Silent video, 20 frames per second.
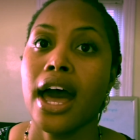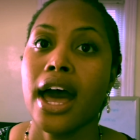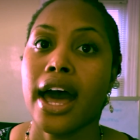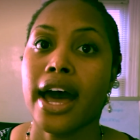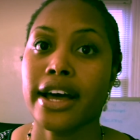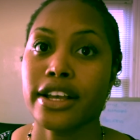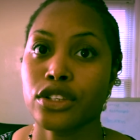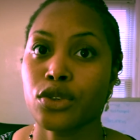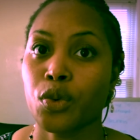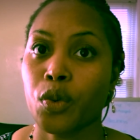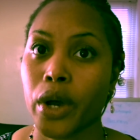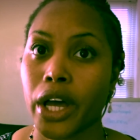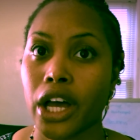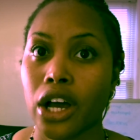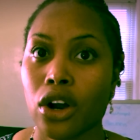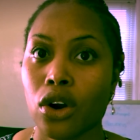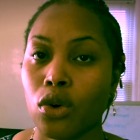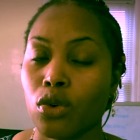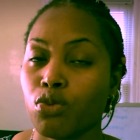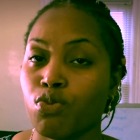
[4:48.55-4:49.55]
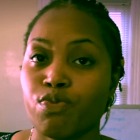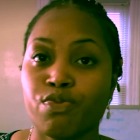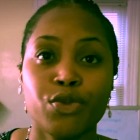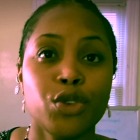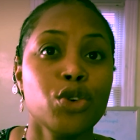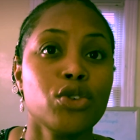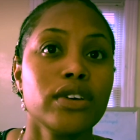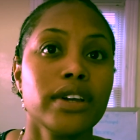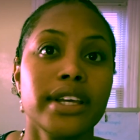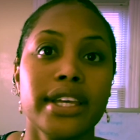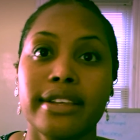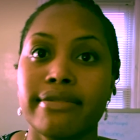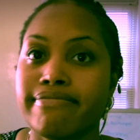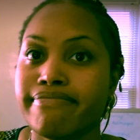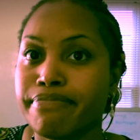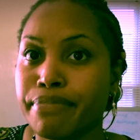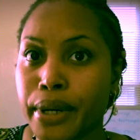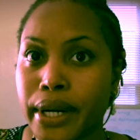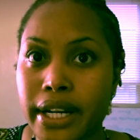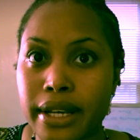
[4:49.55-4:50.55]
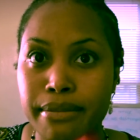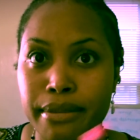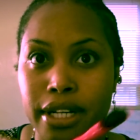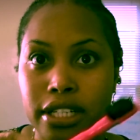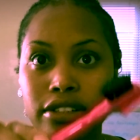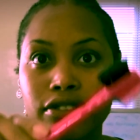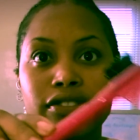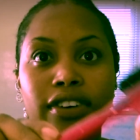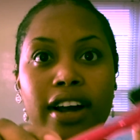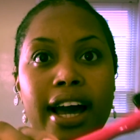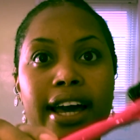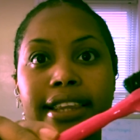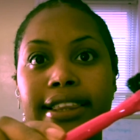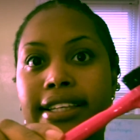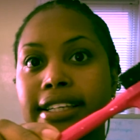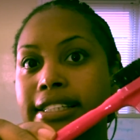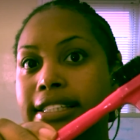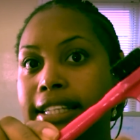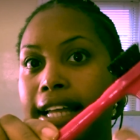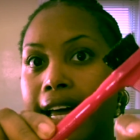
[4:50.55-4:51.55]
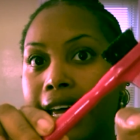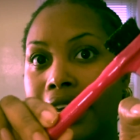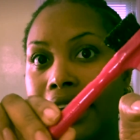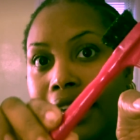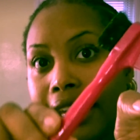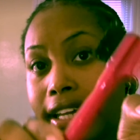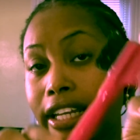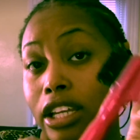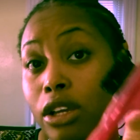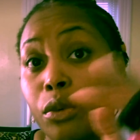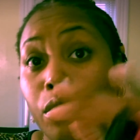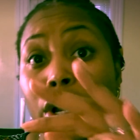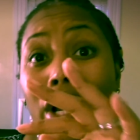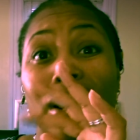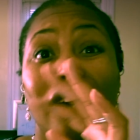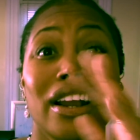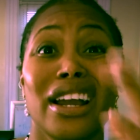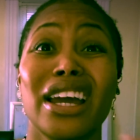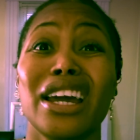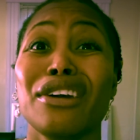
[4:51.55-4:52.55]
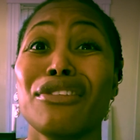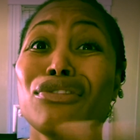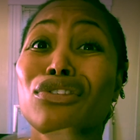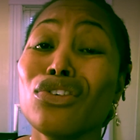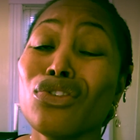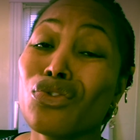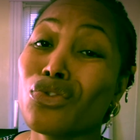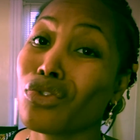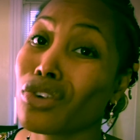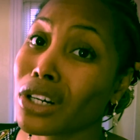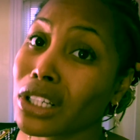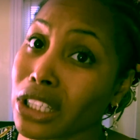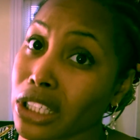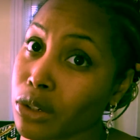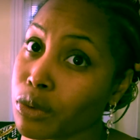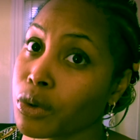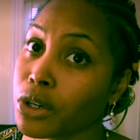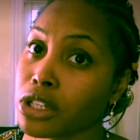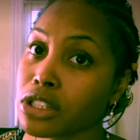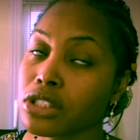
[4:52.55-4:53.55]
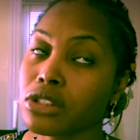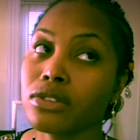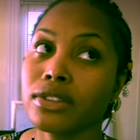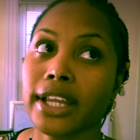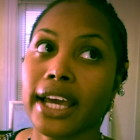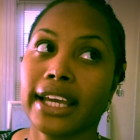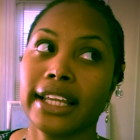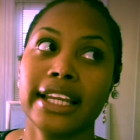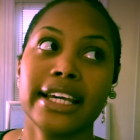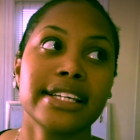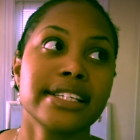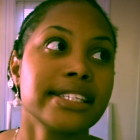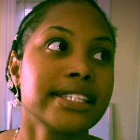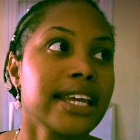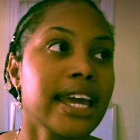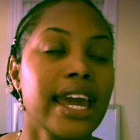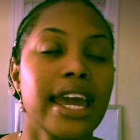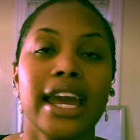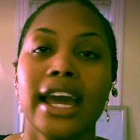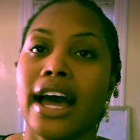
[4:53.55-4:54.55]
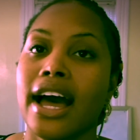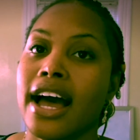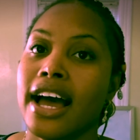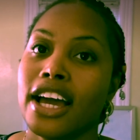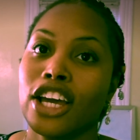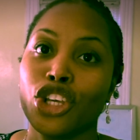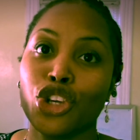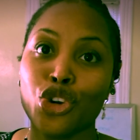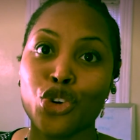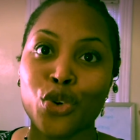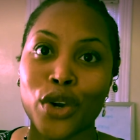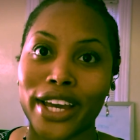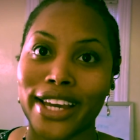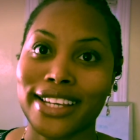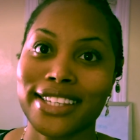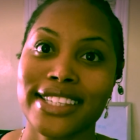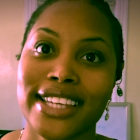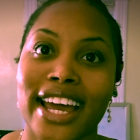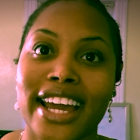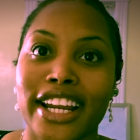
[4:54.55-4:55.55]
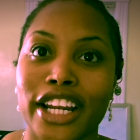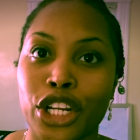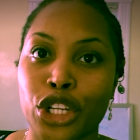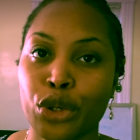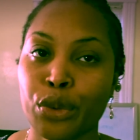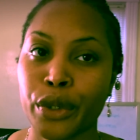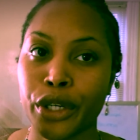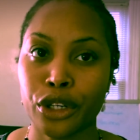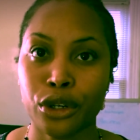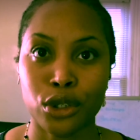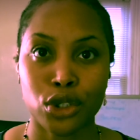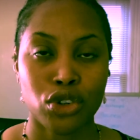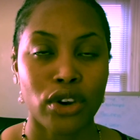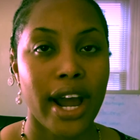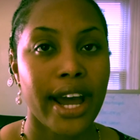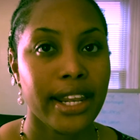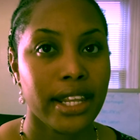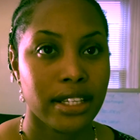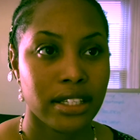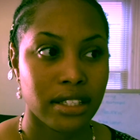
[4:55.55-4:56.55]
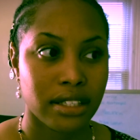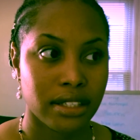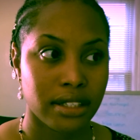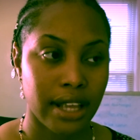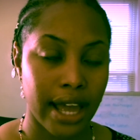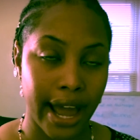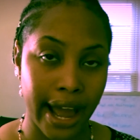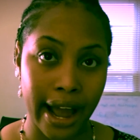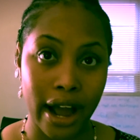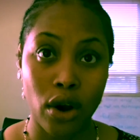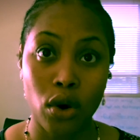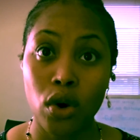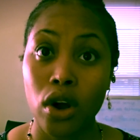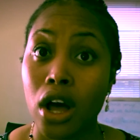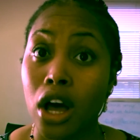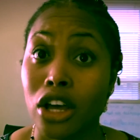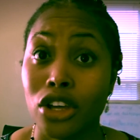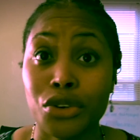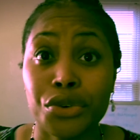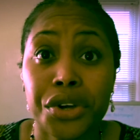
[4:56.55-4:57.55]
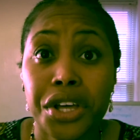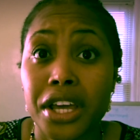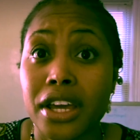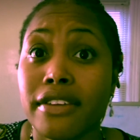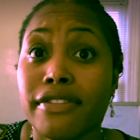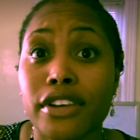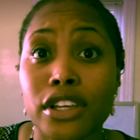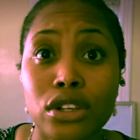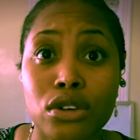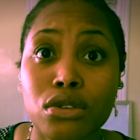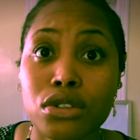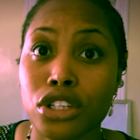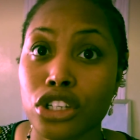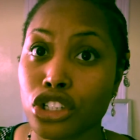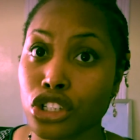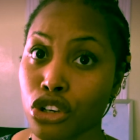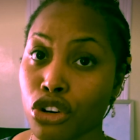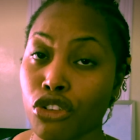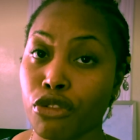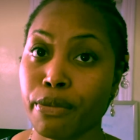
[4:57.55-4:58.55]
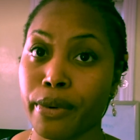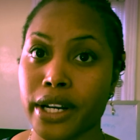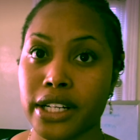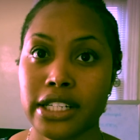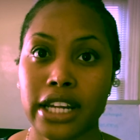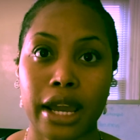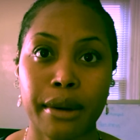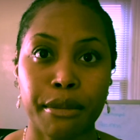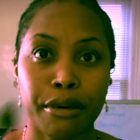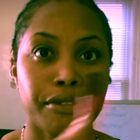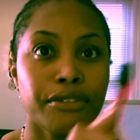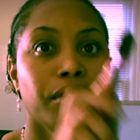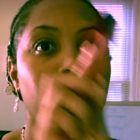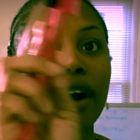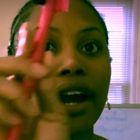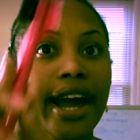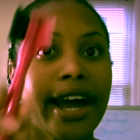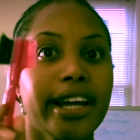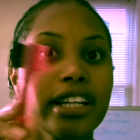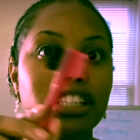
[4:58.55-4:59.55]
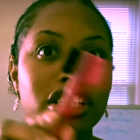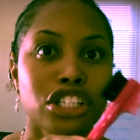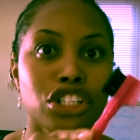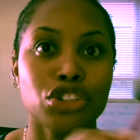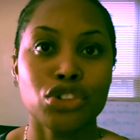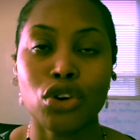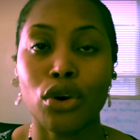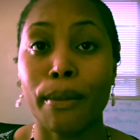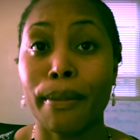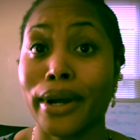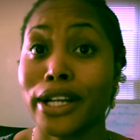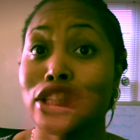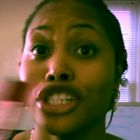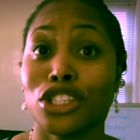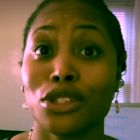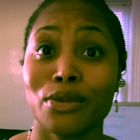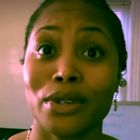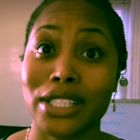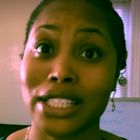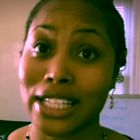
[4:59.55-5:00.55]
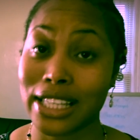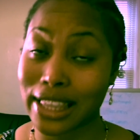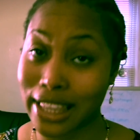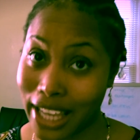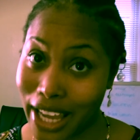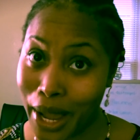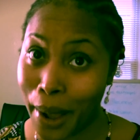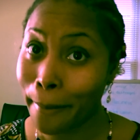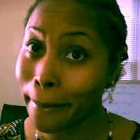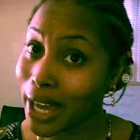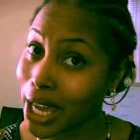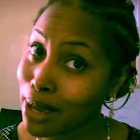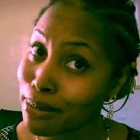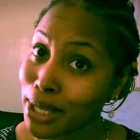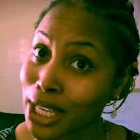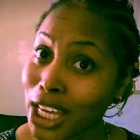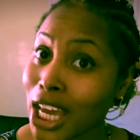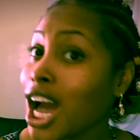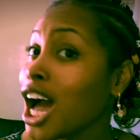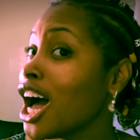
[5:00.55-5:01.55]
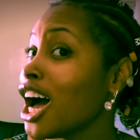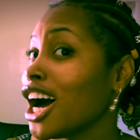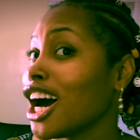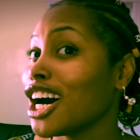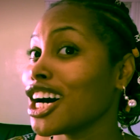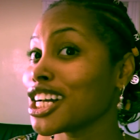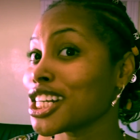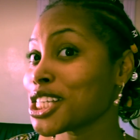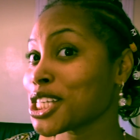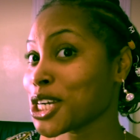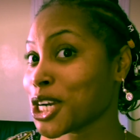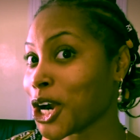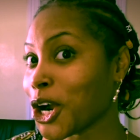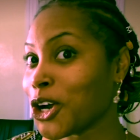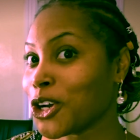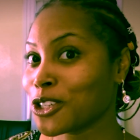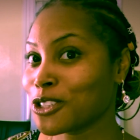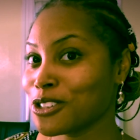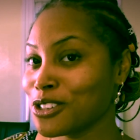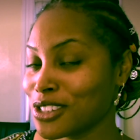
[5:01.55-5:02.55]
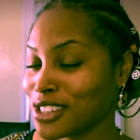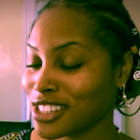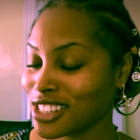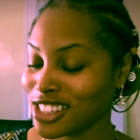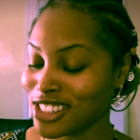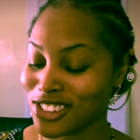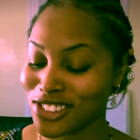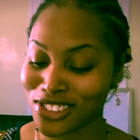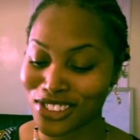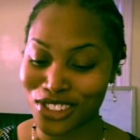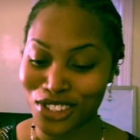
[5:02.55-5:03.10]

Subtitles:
as well. You could pretty much find these like anywhere. If you really want to, like let's say you excited, you want to go try this out, you can even use a toothbrush. Like before edge control brushes was a thing, baby, us girls used to use